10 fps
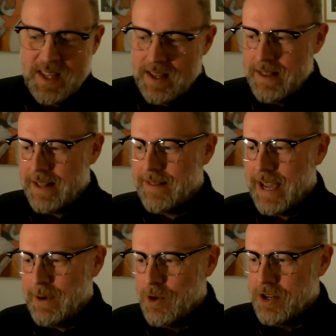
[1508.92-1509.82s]
that
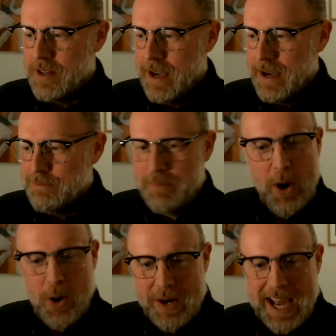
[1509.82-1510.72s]
they would uh,
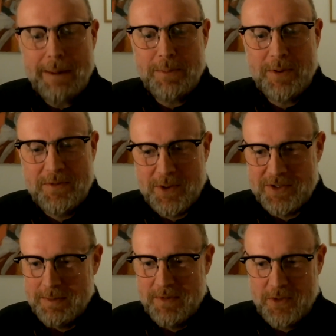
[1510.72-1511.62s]
pony up for
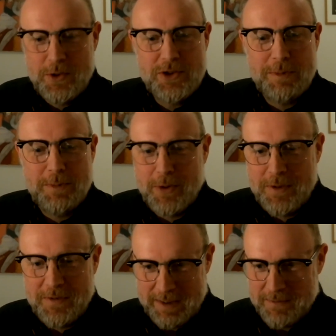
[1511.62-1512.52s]
some future
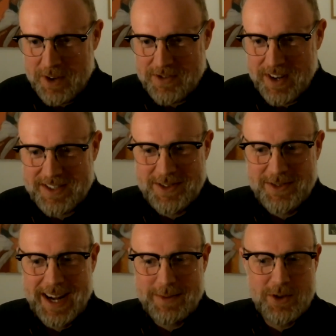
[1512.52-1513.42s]
proof infrastructure
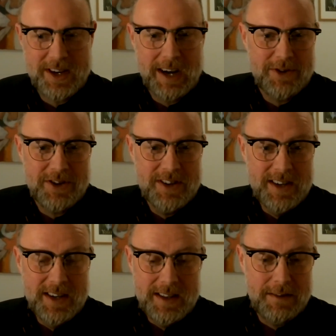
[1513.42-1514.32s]
that would cover
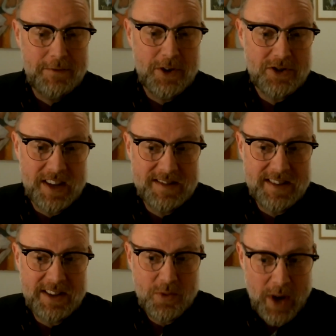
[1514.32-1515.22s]
the first, let's
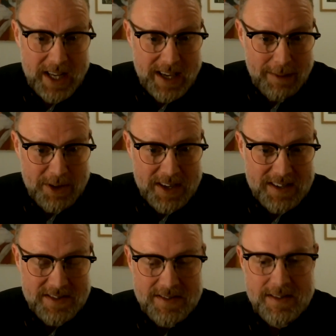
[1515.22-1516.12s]
say, 20
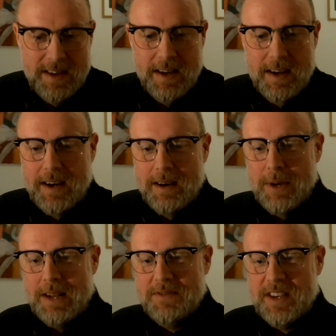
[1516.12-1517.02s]
applications.
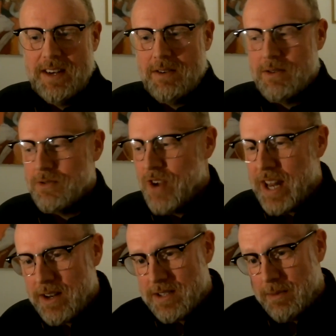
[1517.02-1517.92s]
But I've seen a
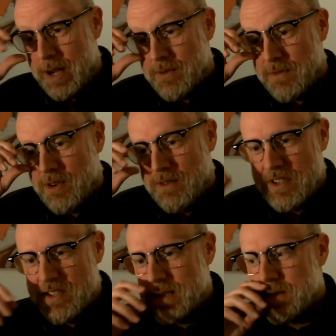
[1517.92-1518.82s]
horrendous amount of
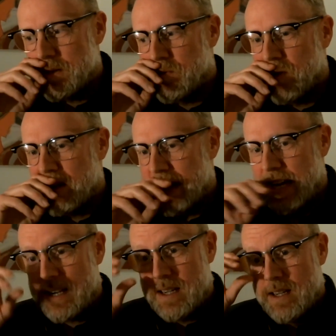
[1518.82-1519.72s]
conversations where it's
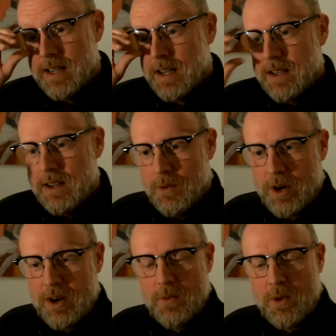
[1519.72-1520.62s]
like, you know,
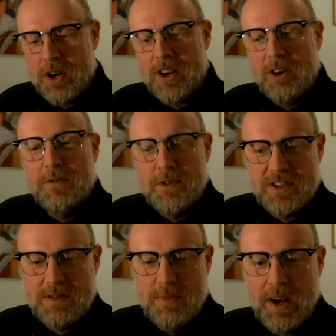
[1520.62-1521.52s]
we're, go- we're going to go for the
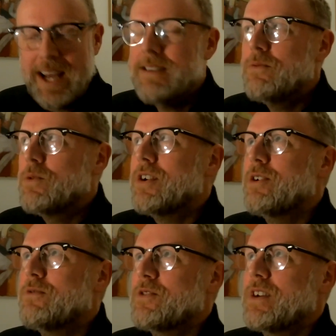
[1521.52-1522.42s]
small, we're going
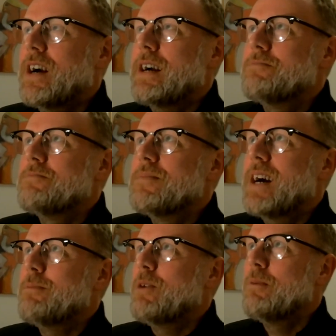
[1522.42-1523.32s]
to go for the uh,
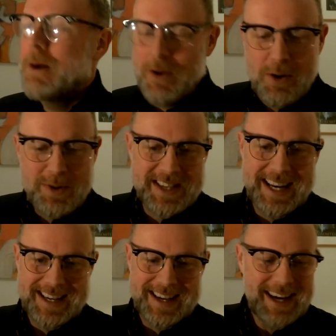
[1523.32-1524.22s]
I'm always
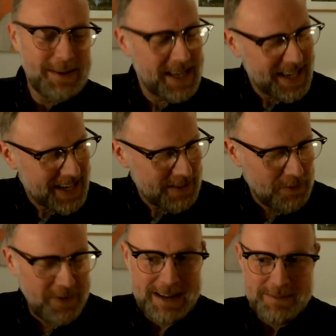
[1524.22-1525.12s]
getting, I, I, can
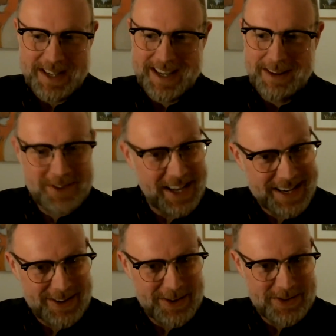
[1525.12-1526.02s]
feel myself getting
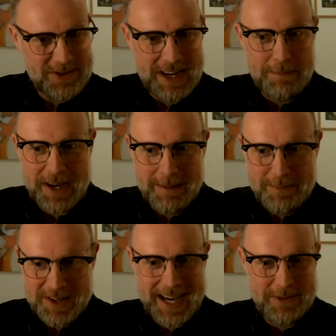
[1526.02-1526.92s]
closer to jumping
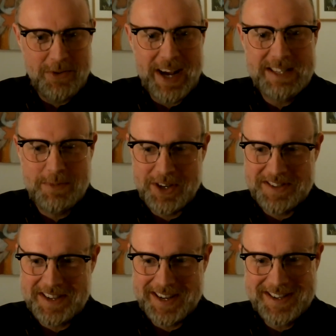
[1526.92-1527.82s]
up and down on
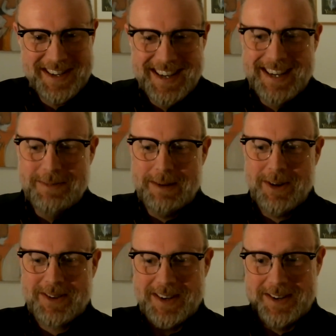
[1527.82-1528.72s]
raspberries here. I'm
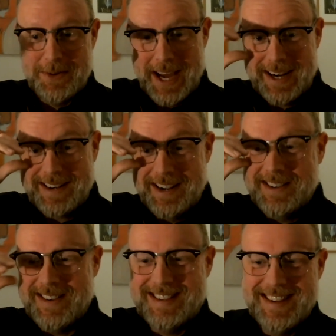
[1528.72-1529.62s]
not going to do
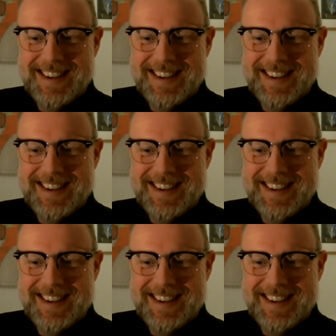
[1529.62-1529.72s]
that.